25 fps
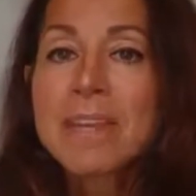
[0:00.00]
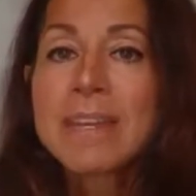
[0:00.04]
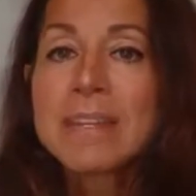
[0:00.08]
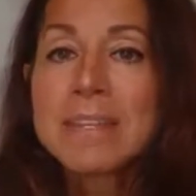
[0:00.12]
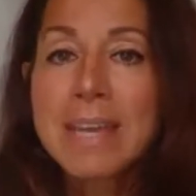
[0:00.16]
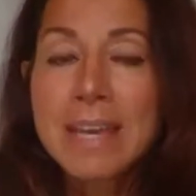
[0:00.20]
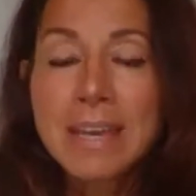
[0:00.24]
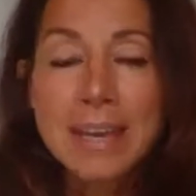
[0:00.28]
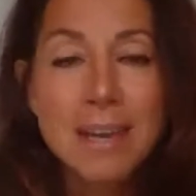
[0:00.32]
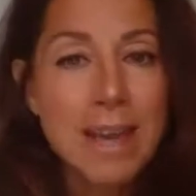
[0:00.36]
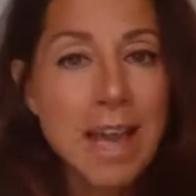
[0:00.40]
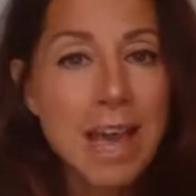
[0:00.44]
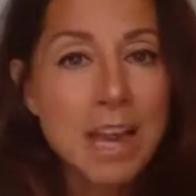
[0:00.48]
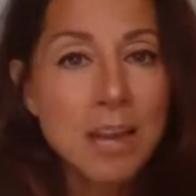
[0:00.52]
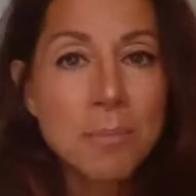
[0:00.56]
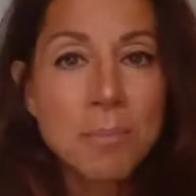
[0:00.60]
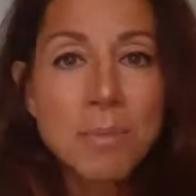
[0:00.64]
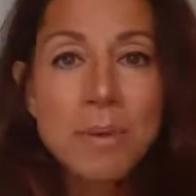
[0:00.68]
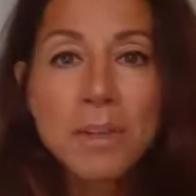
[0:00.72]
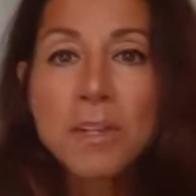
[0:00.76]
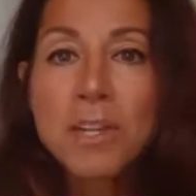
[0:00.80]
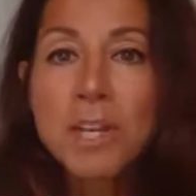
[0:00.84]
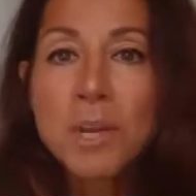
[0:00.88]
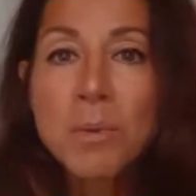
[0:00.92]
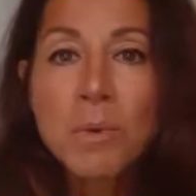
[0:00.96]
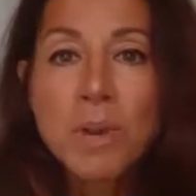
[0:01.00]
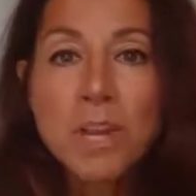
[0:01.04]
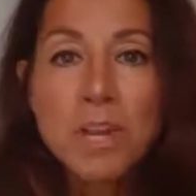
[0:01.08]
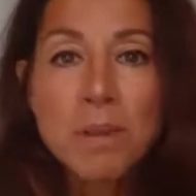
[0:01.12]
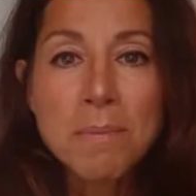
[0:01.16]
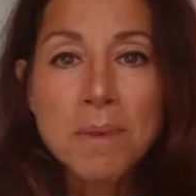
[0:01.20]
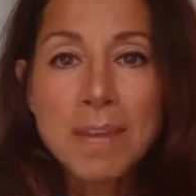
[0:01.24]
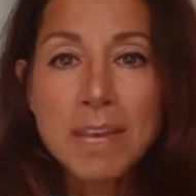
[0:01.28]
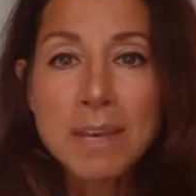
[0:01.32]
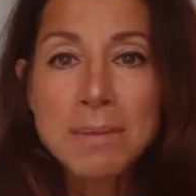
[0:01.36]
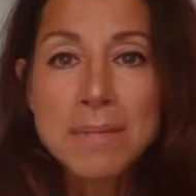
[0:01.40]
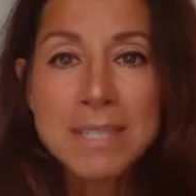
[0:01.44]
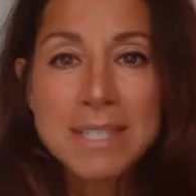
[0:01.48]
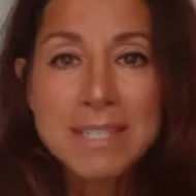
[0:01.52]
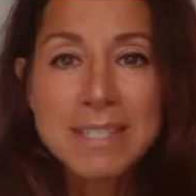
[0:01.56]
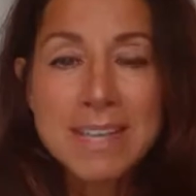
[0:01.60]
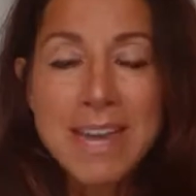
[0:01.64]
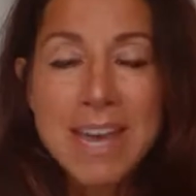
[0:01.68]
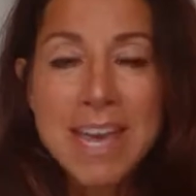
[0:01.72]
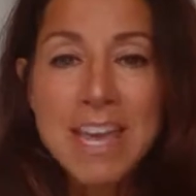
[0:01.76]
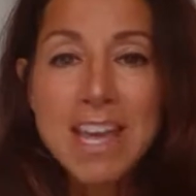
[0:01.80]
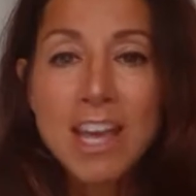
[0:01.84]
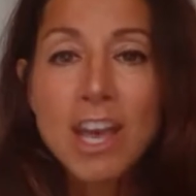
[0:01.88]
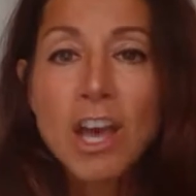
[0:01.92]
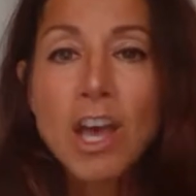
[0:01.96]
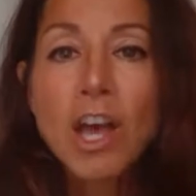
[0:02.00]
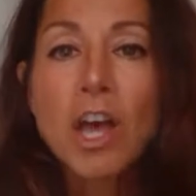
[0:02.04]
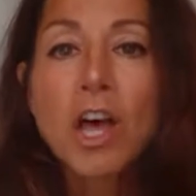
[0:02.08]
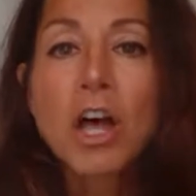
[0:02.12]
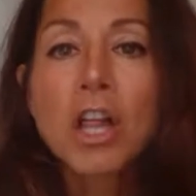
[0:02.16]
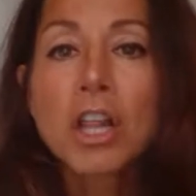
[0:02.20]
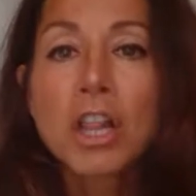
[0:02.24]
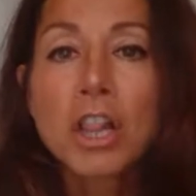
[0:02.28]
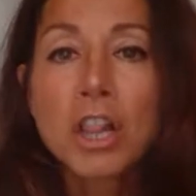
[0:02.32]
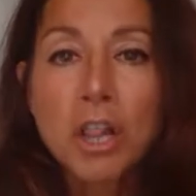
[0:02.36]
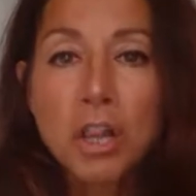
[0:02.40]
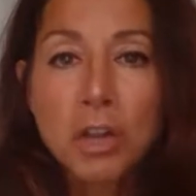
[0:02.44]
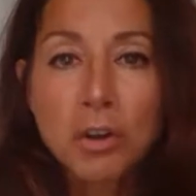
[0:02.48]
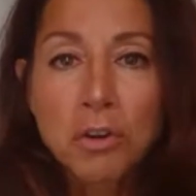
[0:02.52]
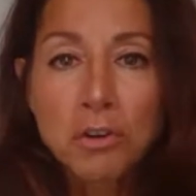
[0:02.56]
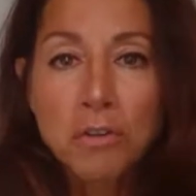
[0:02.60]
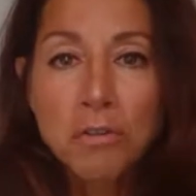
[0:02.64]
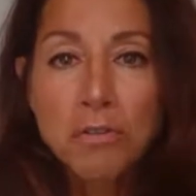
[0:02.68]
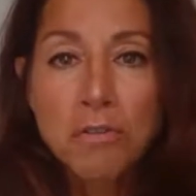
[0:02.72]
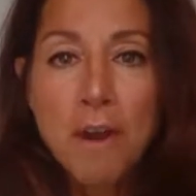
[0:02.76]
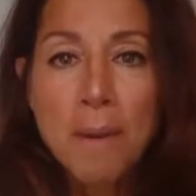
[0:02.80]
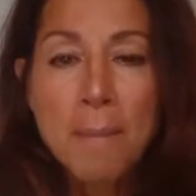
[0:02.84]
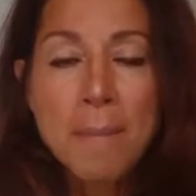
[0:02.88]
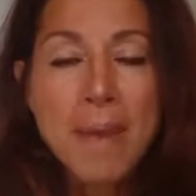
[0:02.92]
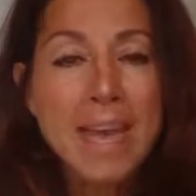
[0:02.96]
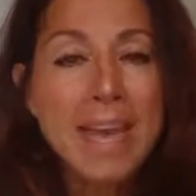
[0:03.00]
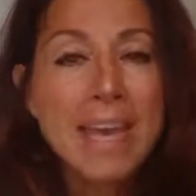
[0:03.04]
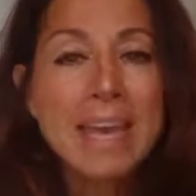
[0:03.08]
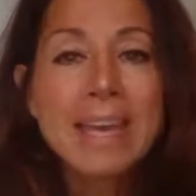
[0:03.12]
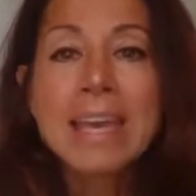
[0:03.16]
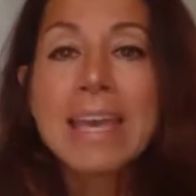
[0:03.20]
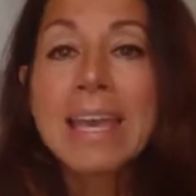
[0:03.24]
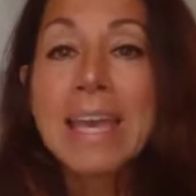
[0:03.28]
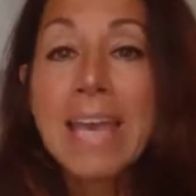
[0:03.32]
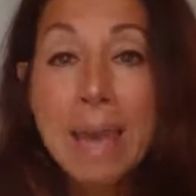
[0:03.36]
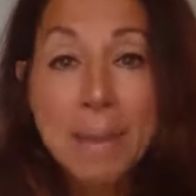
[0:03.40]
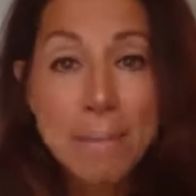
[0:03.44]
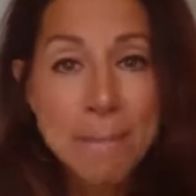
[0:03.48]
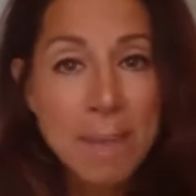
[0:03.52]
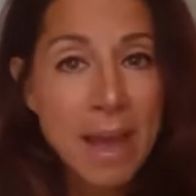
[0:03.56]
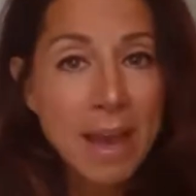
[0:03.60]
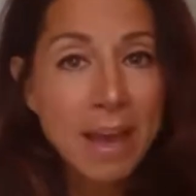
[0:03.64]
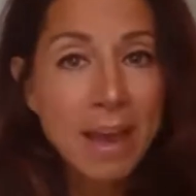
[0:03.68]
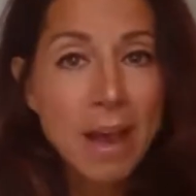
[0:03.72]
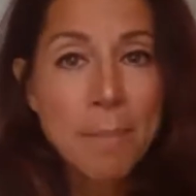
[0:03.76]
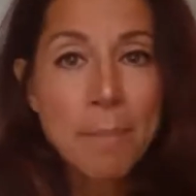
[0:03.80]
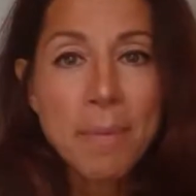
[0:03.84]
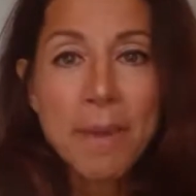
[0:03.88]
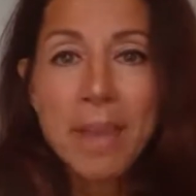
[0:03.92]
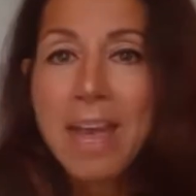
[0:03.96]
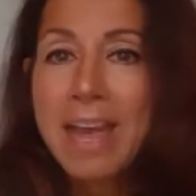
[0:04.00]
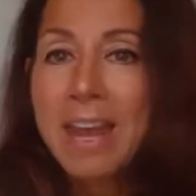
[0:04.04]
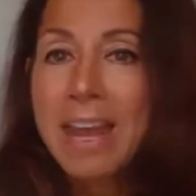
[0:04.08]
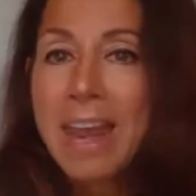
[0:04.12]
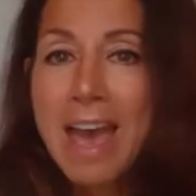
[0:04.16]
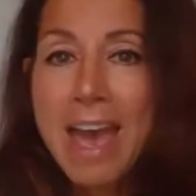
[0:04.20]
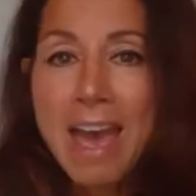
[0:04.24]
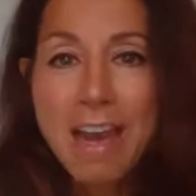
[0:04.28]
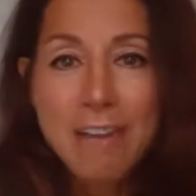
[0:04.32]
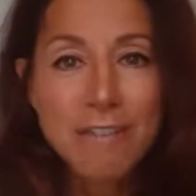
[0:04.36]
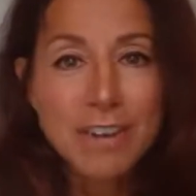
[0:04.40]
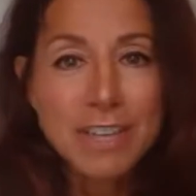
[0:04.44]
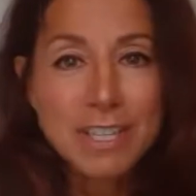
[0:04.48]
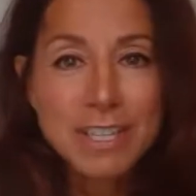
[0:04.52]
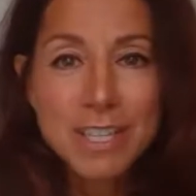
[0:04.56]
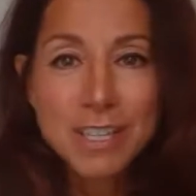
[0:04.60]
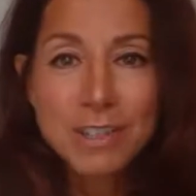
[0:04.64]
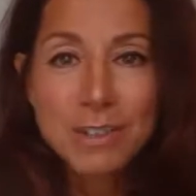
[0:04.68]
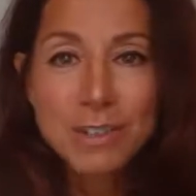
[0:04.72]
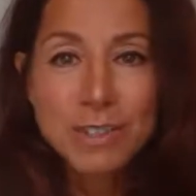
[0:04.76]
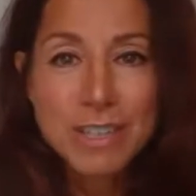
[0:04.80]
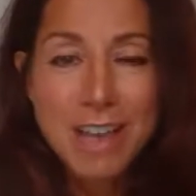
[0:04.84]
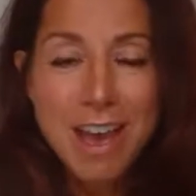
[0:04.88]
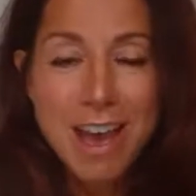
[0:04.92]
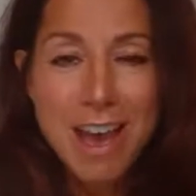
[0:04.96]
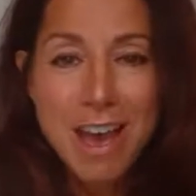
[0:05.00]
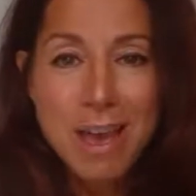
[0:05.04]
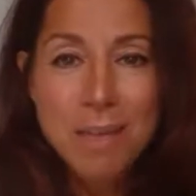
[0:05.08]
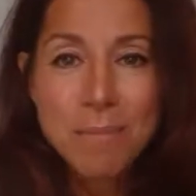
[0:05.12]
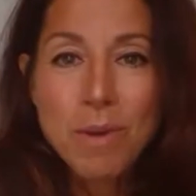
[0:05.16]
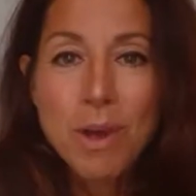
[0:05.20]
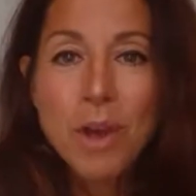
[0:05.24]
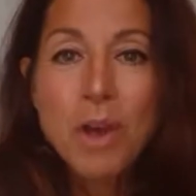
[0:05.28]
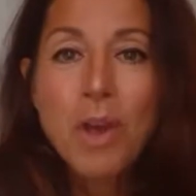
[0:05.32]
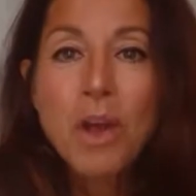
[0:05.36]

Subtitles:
Take accountability when you make a mistake. Learn from it. Get back up again every single time.